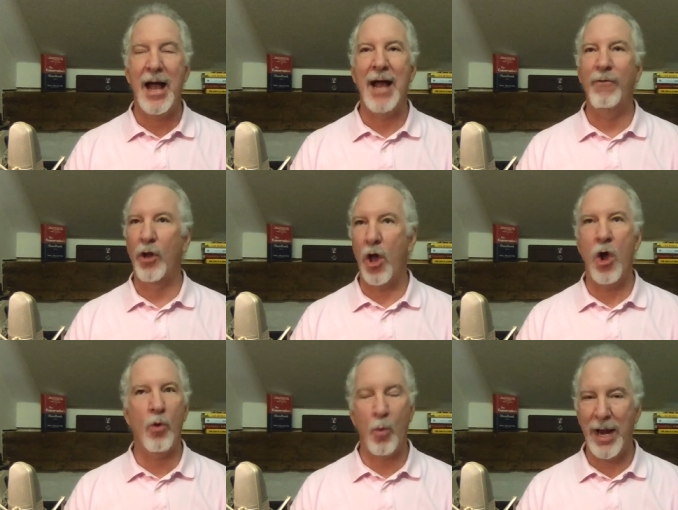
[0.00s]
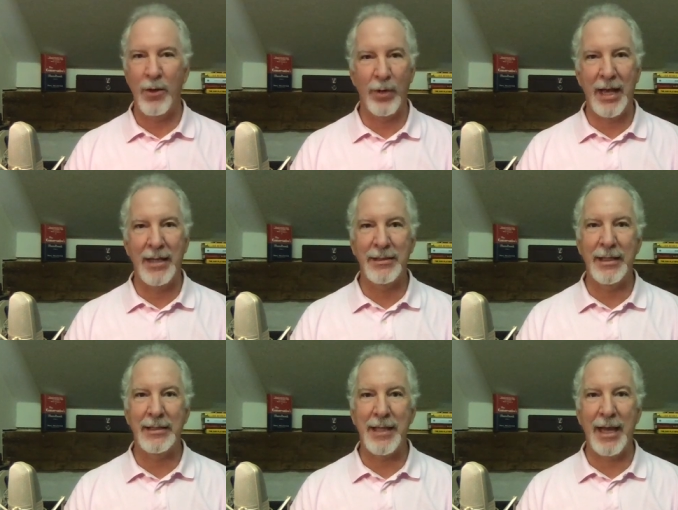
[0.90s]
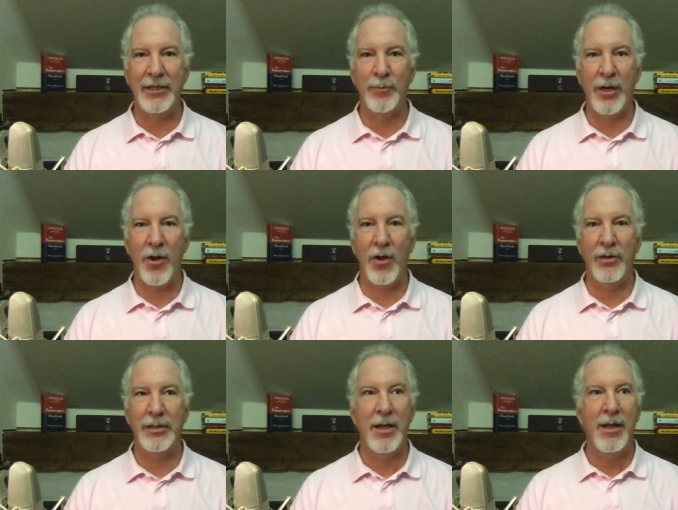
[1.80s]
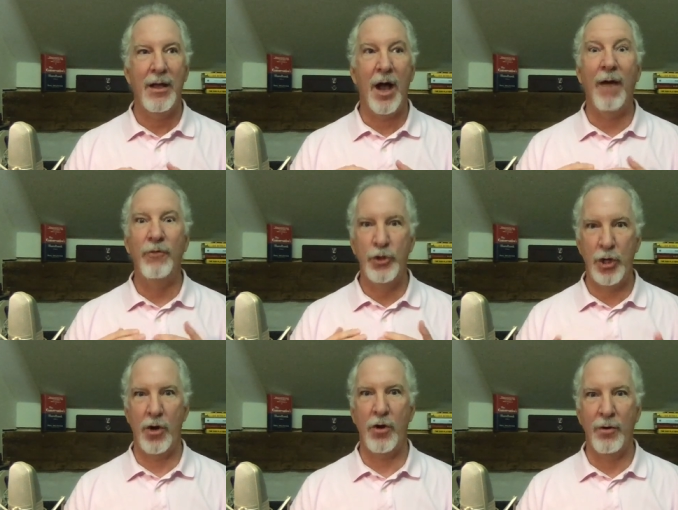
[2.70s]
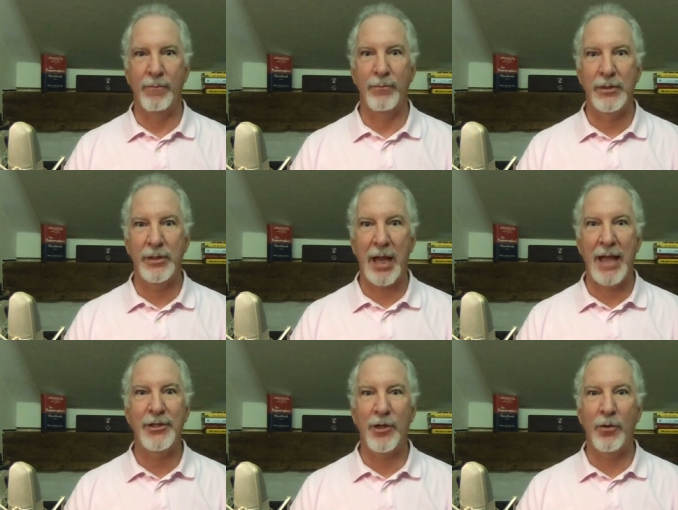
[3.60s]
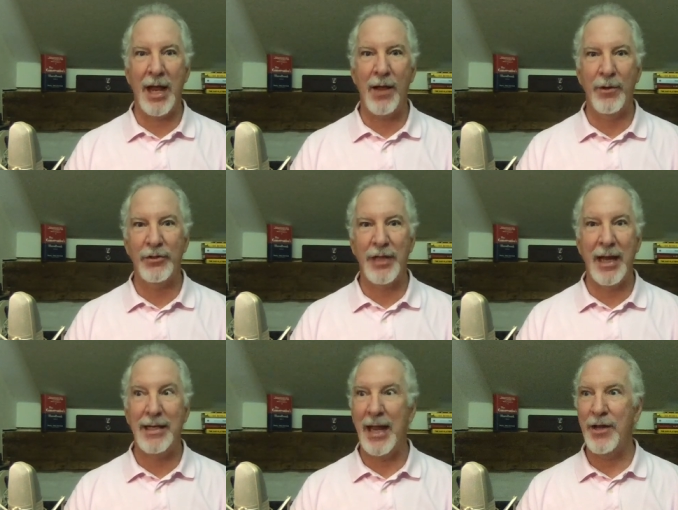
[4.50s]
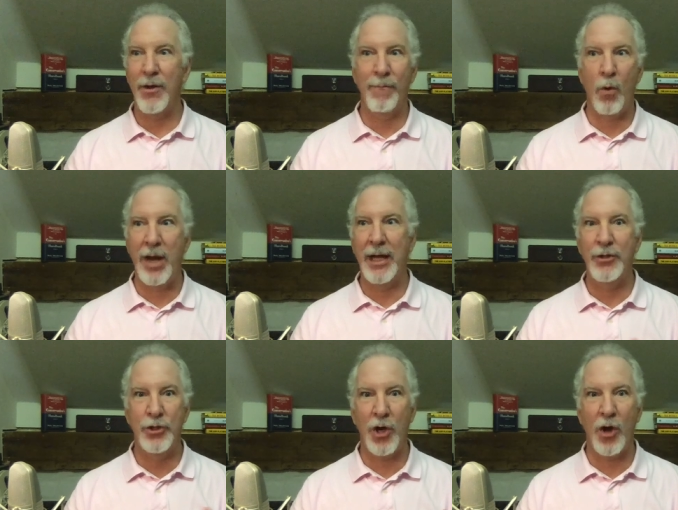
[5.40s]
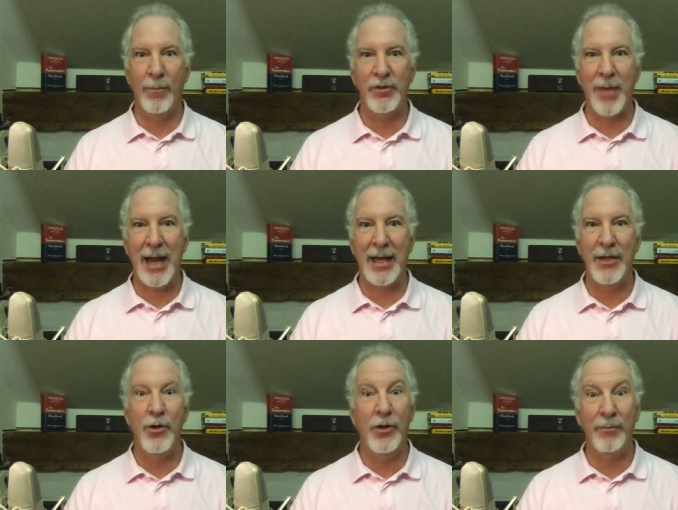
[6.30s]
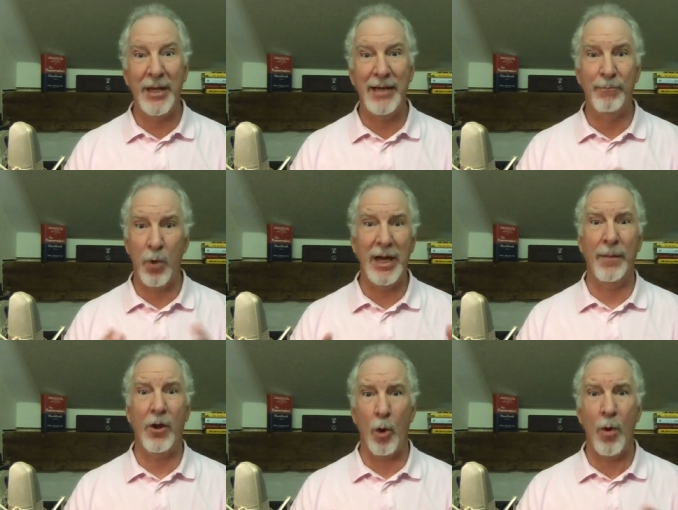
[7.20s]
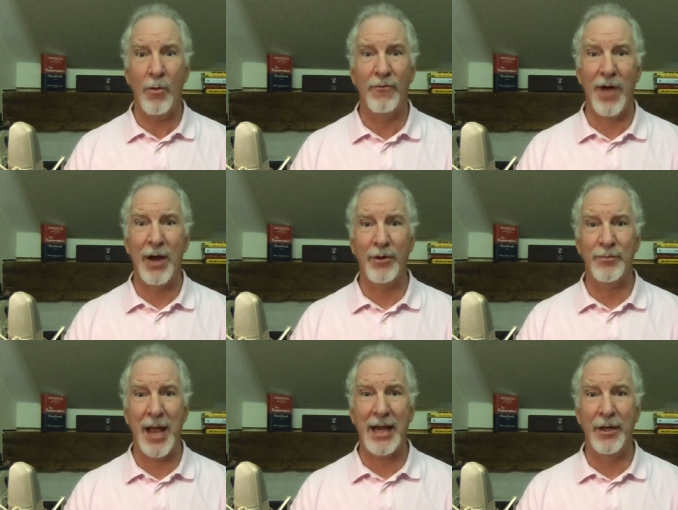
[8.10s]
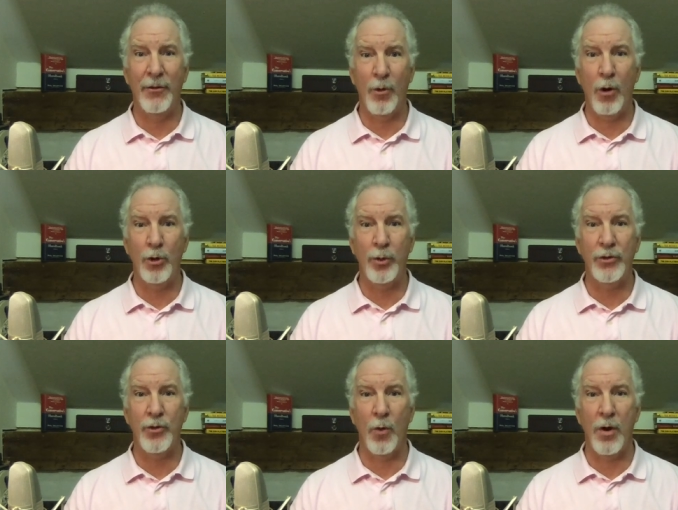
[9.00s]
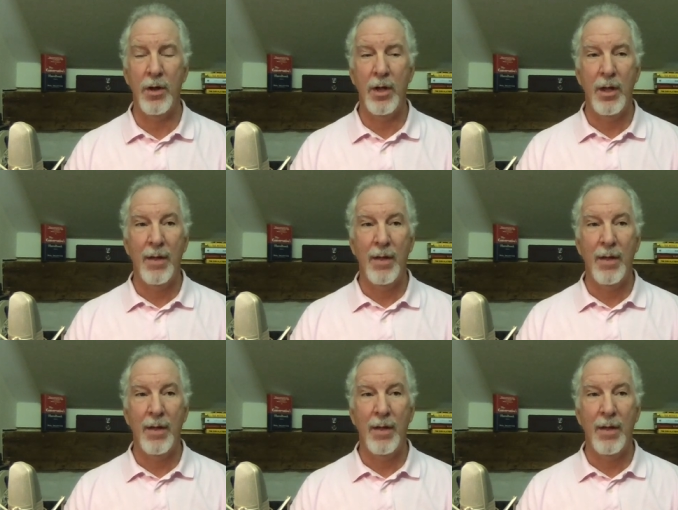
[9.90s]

I've long railed against these things because of germs. And so now they're saying, yeah, you're bringing germs back in. You could be bringing the coronavirus back into the grocery store.